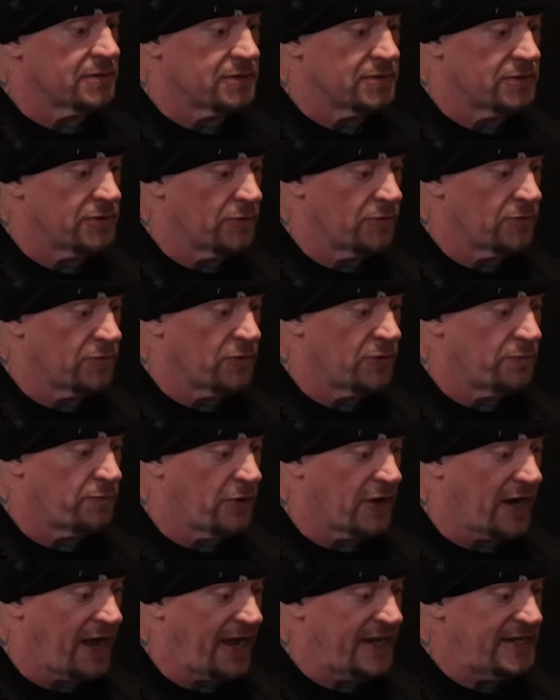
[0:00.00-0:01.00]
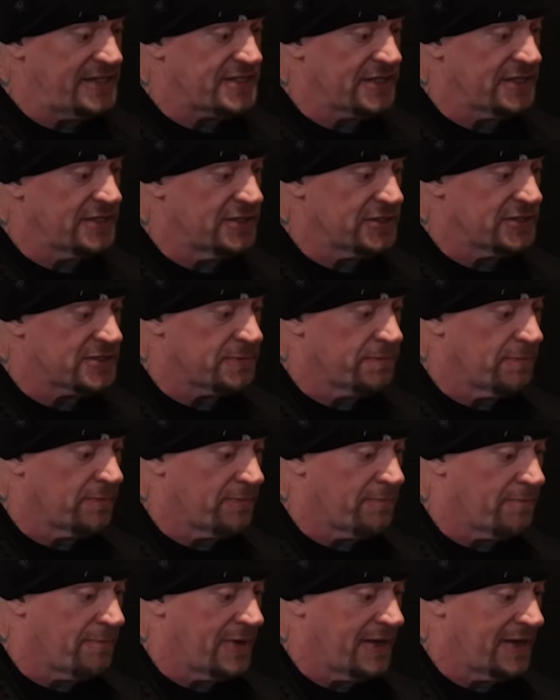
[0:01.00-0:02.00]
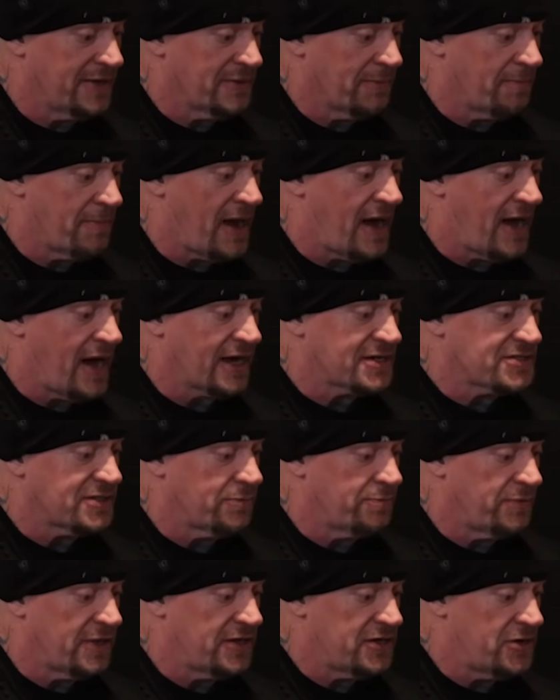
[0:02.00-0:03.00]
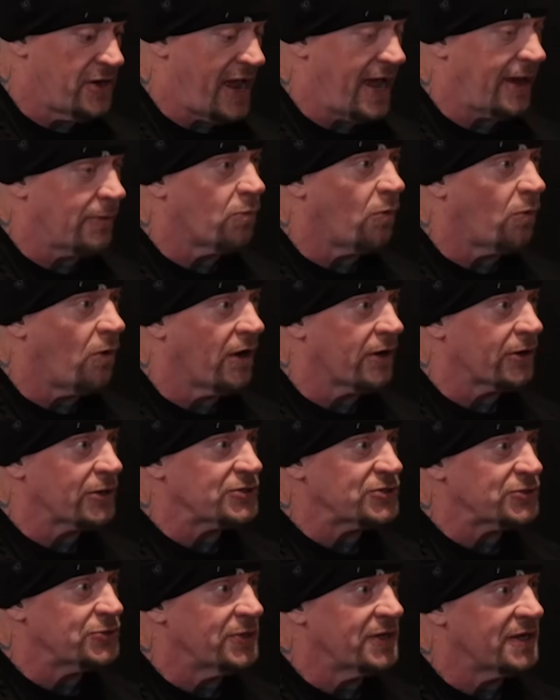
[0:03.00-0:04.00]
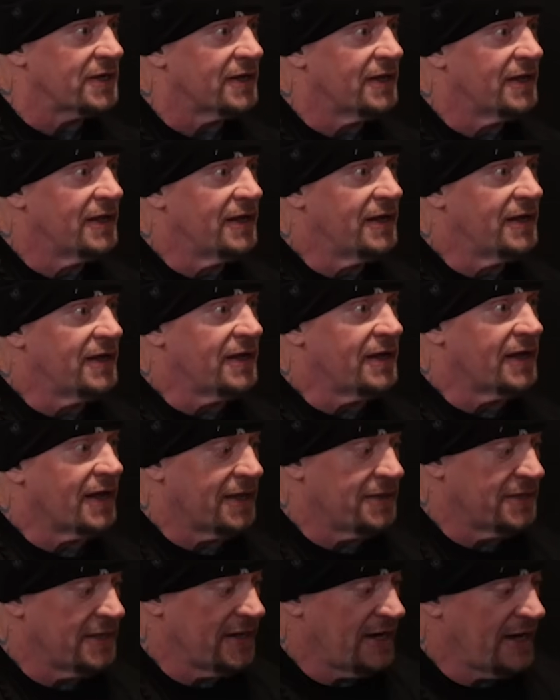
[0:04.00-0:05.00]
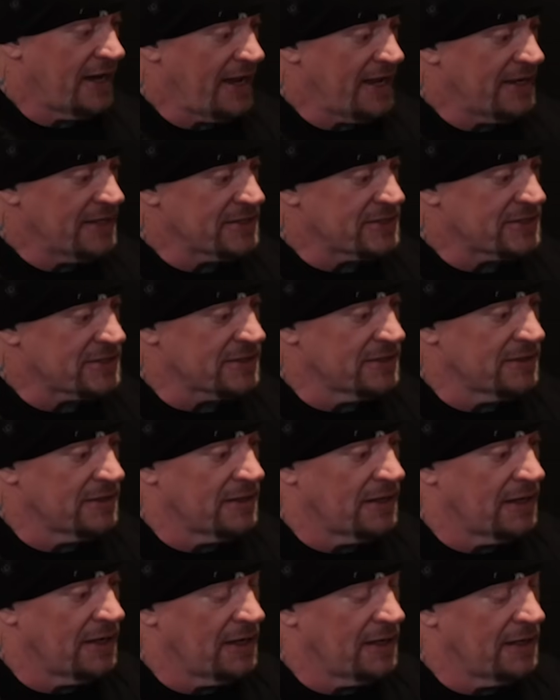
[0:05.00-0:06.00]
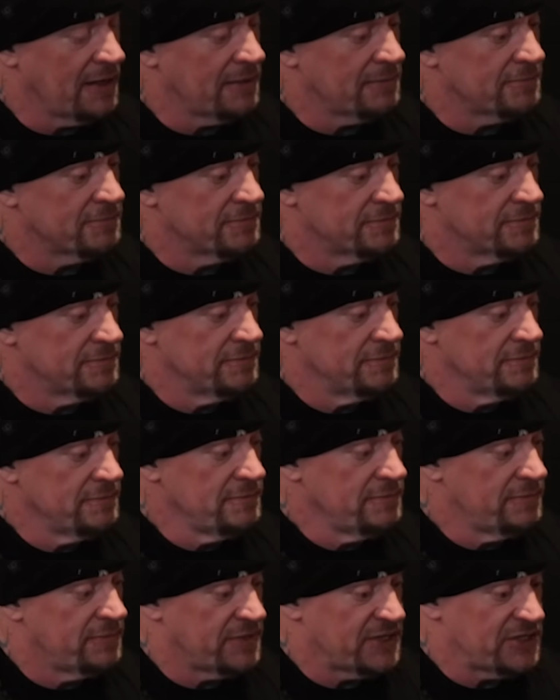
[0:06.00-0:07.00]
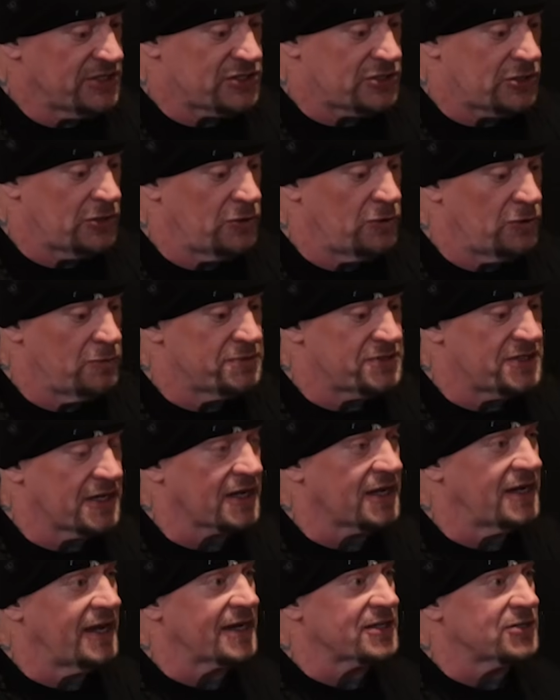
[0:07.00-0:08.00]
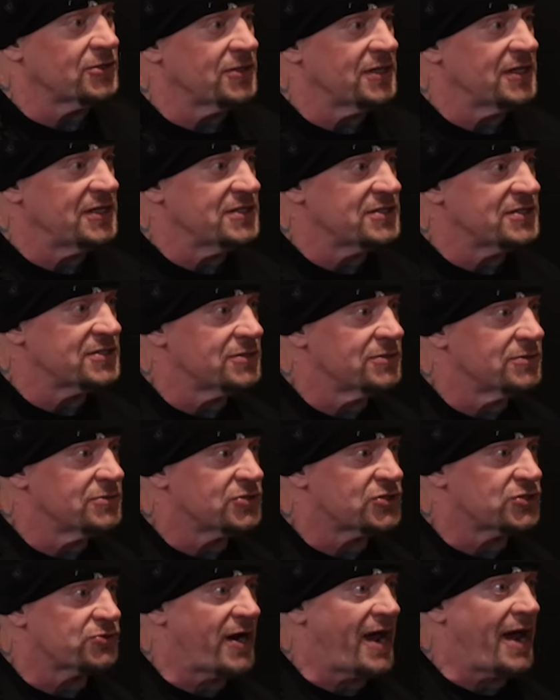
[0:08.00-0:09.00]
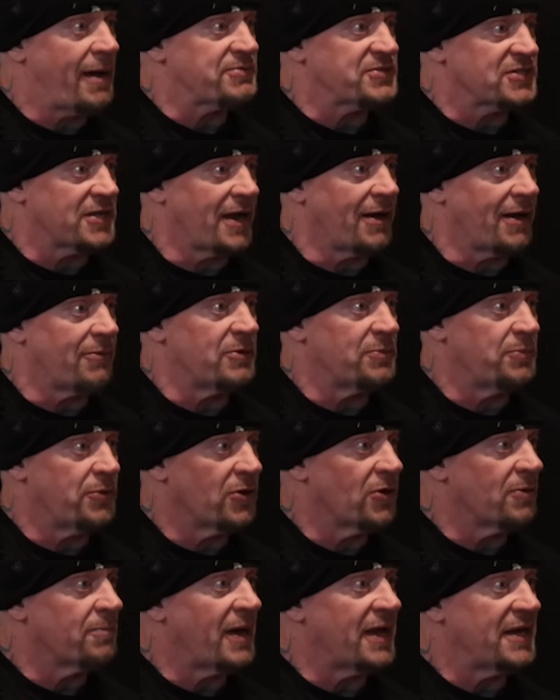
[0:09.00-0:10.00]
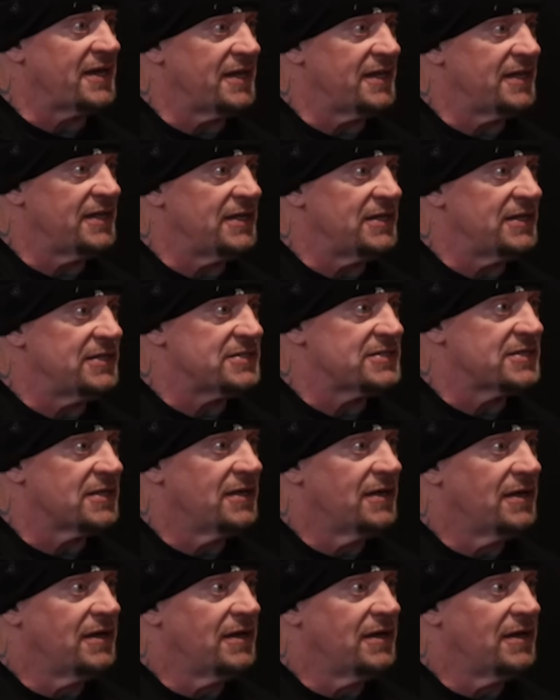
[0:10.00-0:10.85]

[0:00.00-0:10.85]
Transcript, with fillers: you, you put ice in this, in the box, and then you add water to it. And then it has uh, these tubes that connect to these straps that I would put on my knees,